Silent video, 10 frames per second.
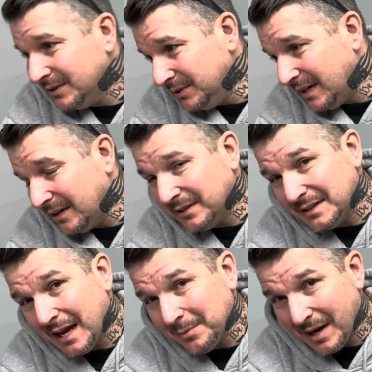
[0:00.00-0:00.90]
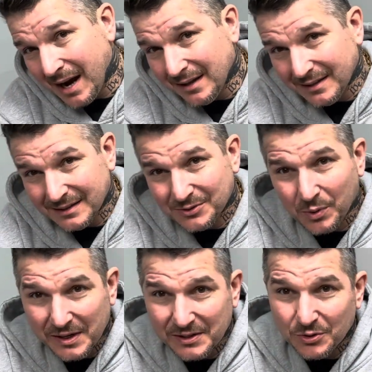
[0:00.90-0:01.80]
down to Tybee Island. It's
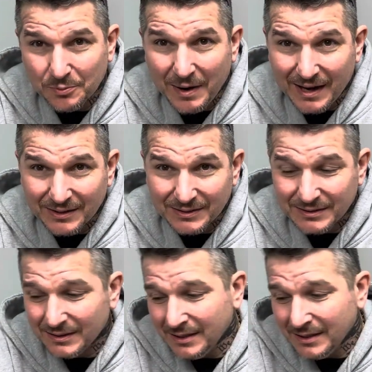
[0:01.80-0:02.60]
22 miles.